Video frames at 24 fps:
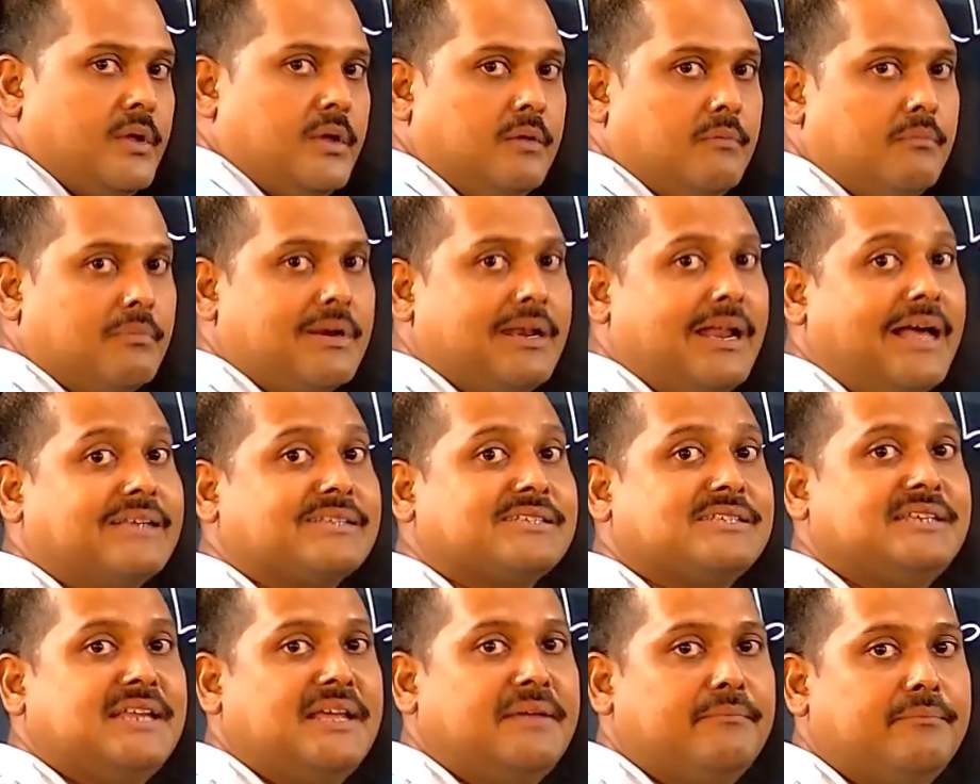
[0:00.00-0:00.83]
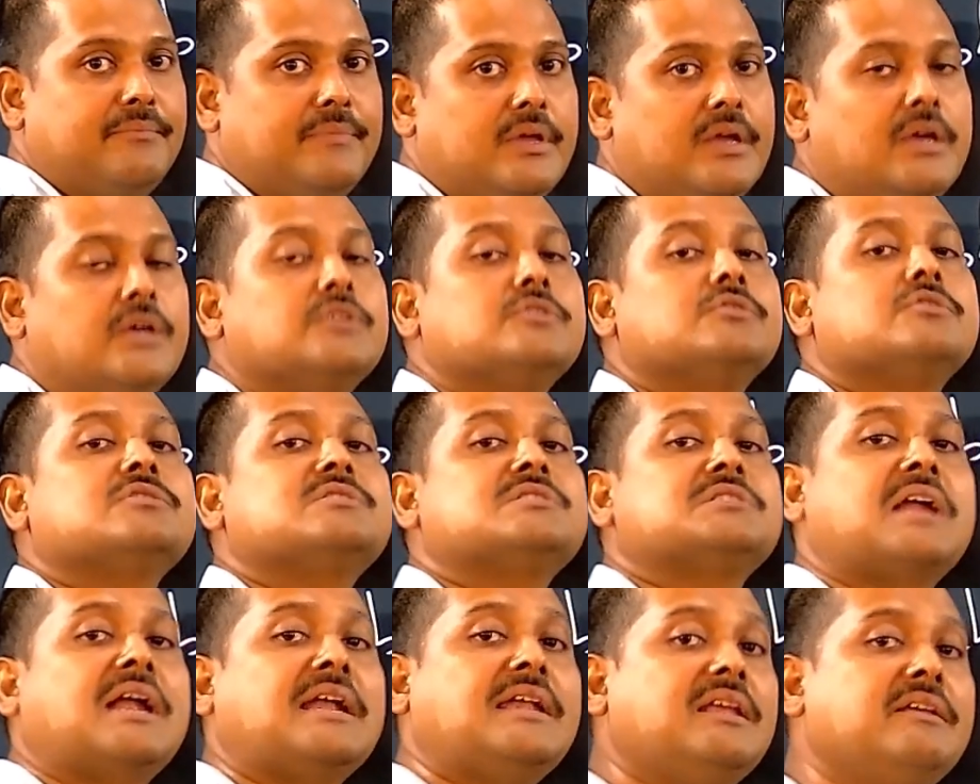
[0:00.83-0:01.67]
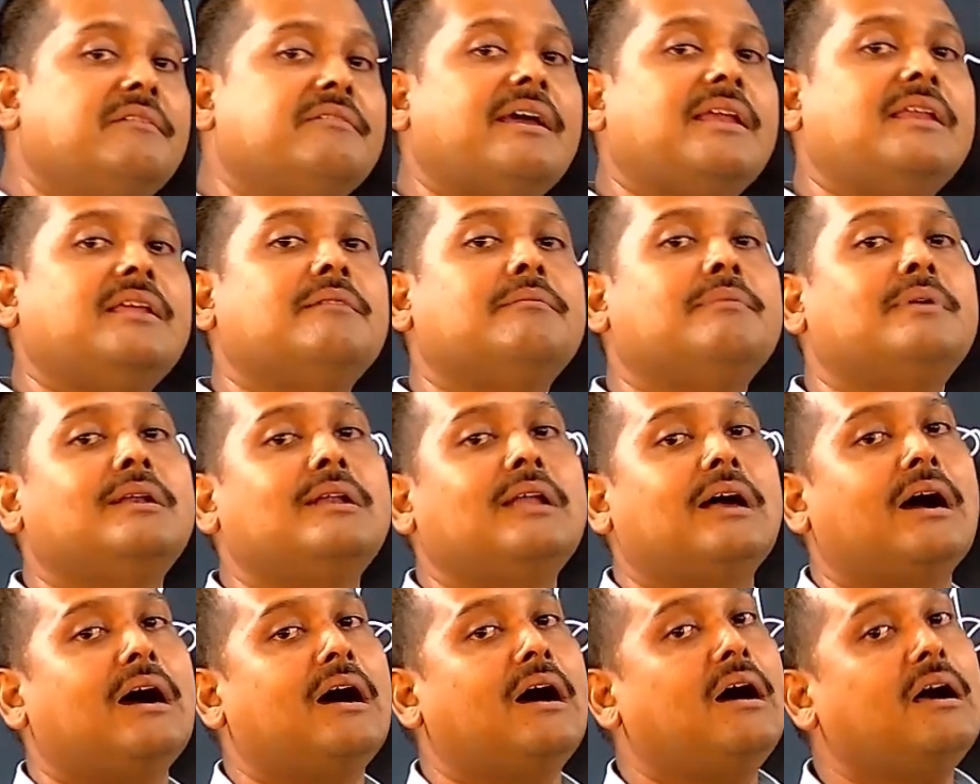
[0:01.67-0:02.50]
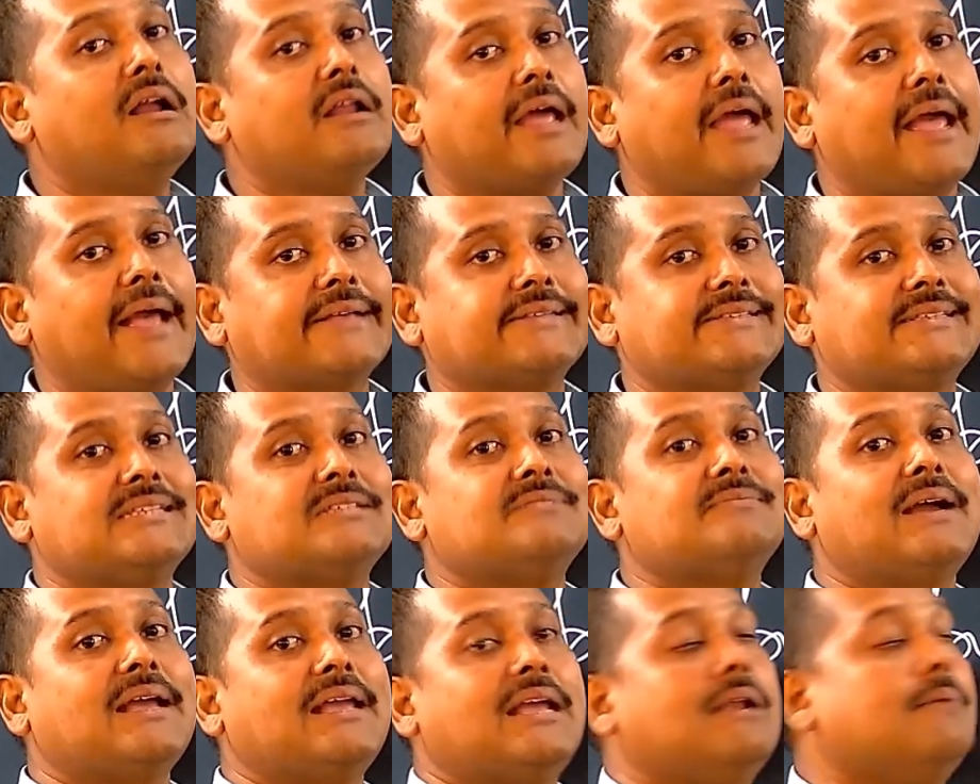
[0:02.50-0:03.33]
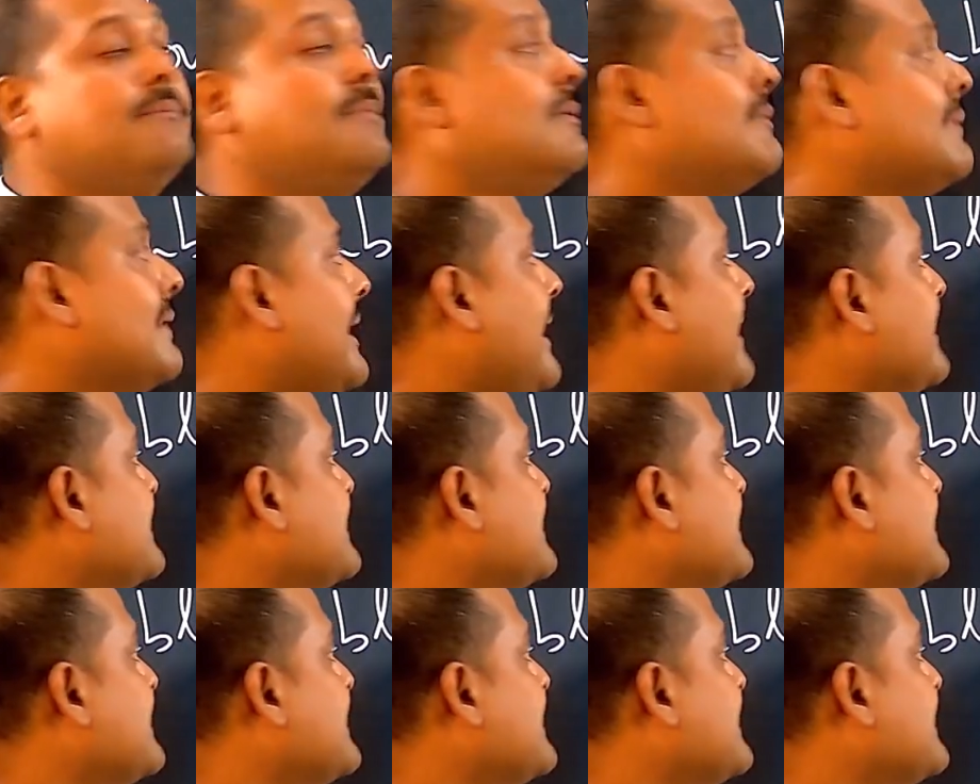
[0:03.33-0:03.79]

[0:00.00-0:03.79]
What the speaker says: class name. So, static variable are accessed by help of class